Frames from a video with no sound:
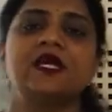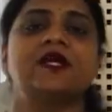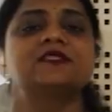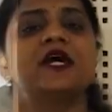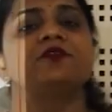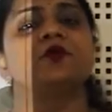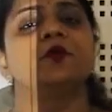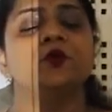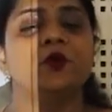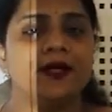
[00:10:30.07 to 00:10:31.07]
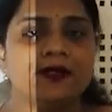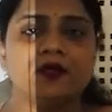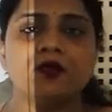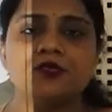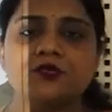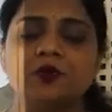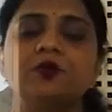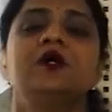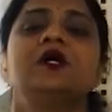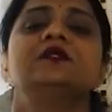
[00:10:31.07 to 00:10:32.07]
As I have told you earlier also,
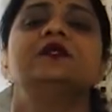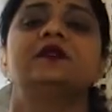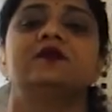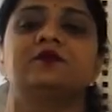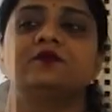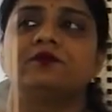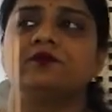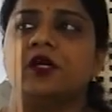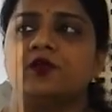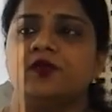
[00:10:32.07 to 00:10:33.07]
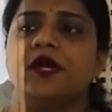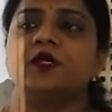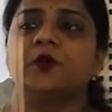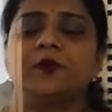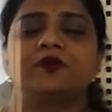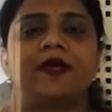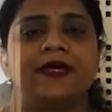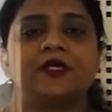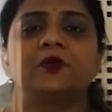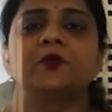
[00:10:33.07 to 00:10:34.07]
that what we are
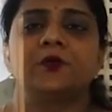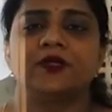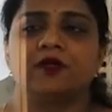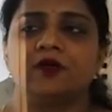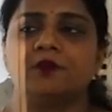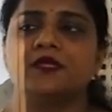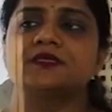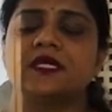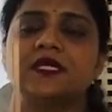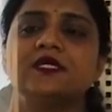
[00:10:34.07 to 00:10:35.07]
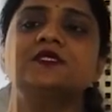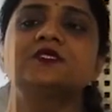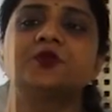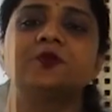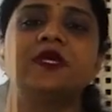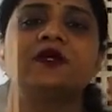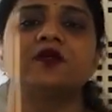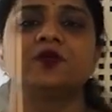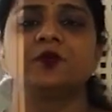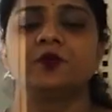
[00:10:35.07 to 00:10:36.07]
trying to do in economics is to
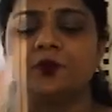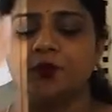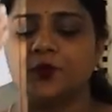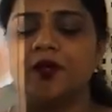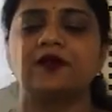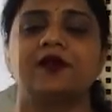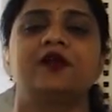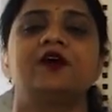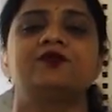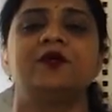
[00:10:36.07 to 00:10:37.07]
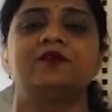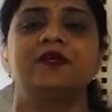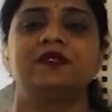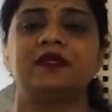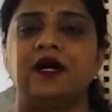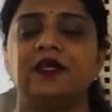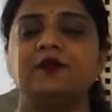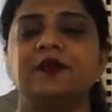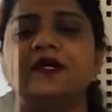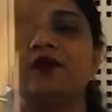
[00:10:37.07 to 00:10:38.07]
do a trade-off between the
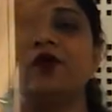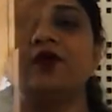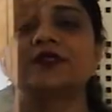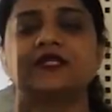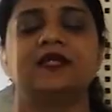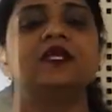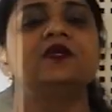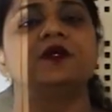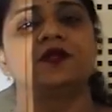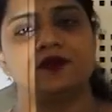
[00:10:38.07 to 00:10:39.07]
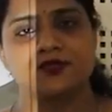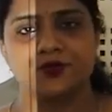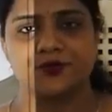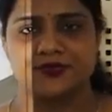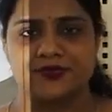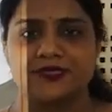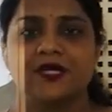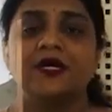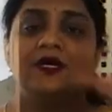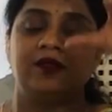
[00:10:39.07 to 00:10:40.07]
unlimited wants and the limited resources.
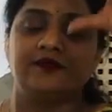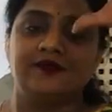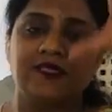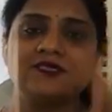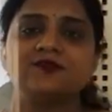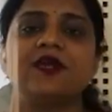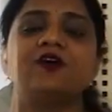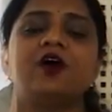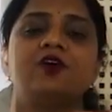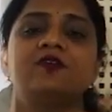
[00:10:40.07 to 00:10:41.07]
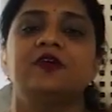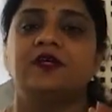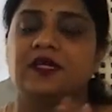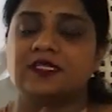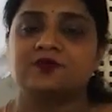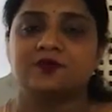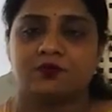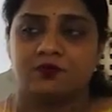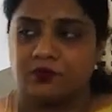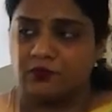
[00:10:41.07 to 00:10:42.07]
Now this trade-off is
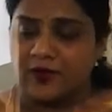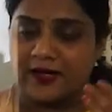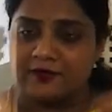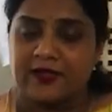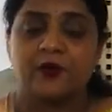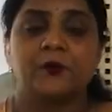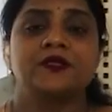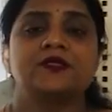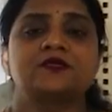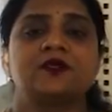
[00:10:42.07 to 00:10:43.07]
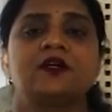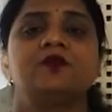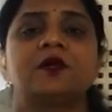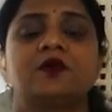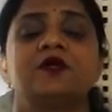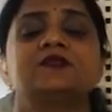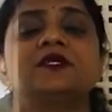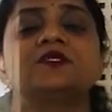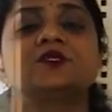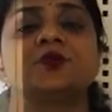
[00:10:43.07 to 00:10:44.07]
why we are doing this trade-off, because the
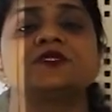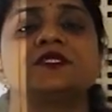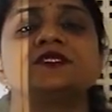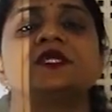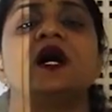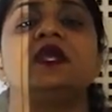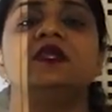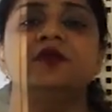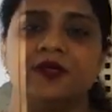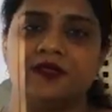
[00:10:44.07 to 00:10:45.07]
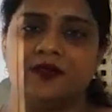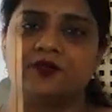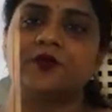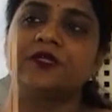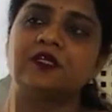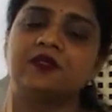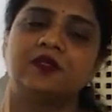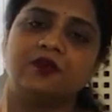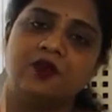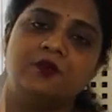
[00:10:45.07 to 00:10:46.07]
resources are limited. So in
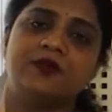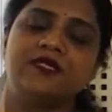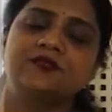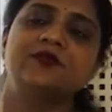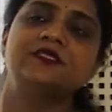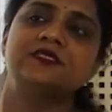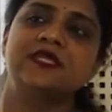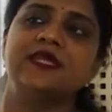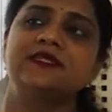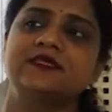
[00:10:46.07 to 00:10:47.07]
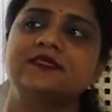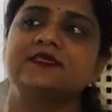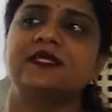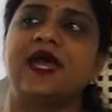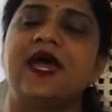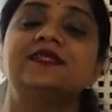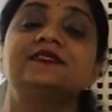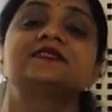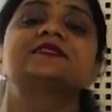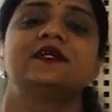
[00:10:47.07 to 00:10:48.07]
economics, we say this as
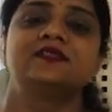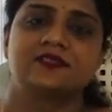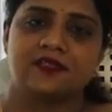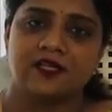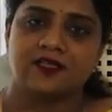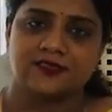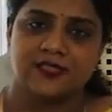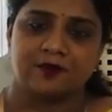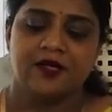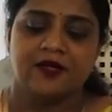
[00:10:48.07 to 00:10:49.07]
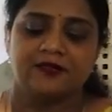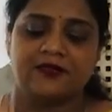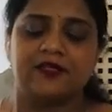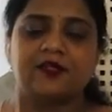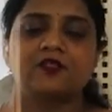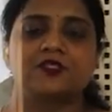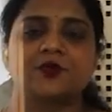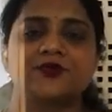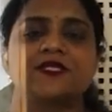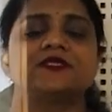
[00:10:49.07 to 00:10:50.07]
scarcity concept, that the
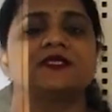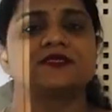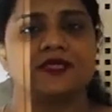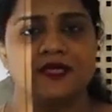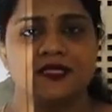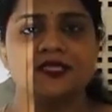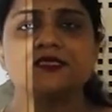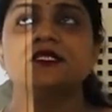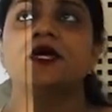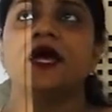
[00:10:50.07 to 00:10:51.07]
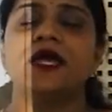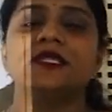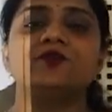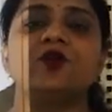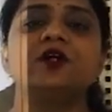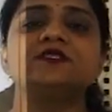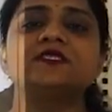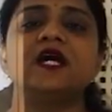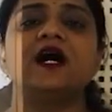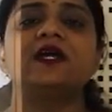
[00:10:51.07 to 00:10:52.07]
resources are scarce and the
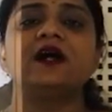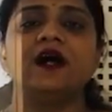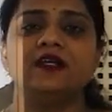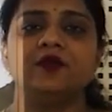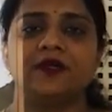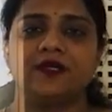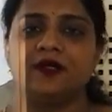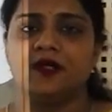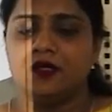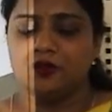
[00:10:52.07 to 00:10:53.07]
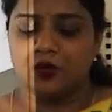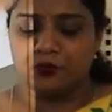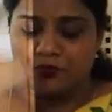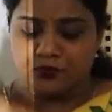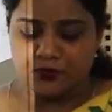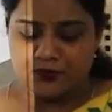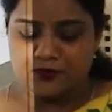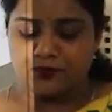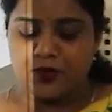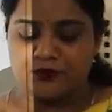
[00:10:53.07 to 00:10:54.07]
wants are unlimited. Now
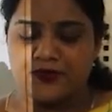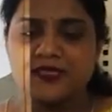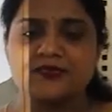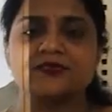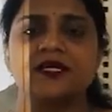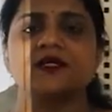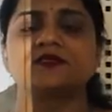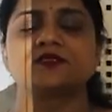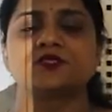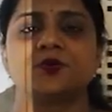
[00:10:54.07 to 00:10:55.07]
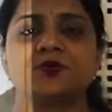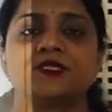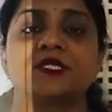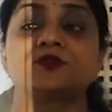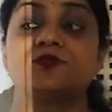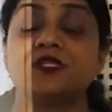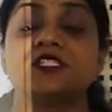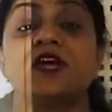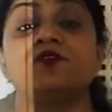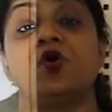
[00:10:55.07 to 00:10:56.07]
from these scarce resources which
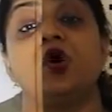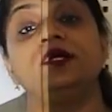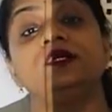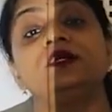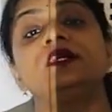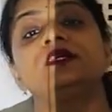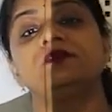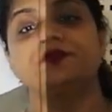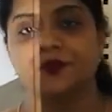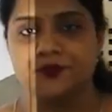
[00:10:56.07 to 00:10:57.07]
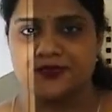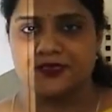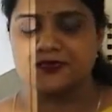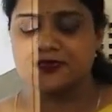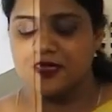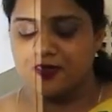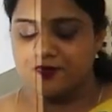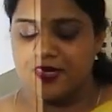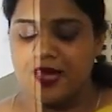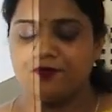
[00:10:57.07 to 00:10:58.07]
have alternative uses,
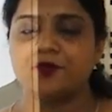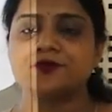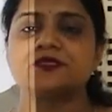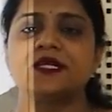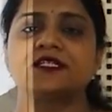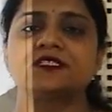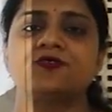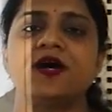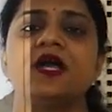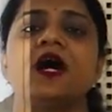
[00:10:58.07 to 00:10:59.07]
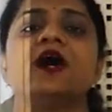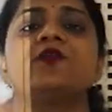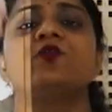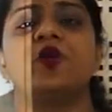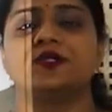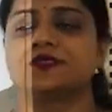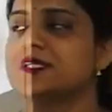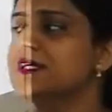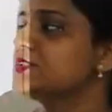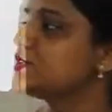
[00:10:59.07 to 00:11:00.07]
we have to satisfy our wants.
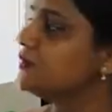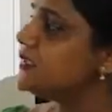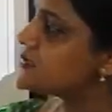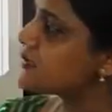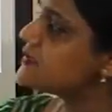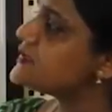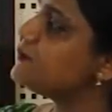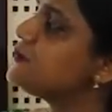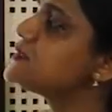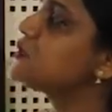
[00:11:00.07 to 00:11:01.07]
So this concept is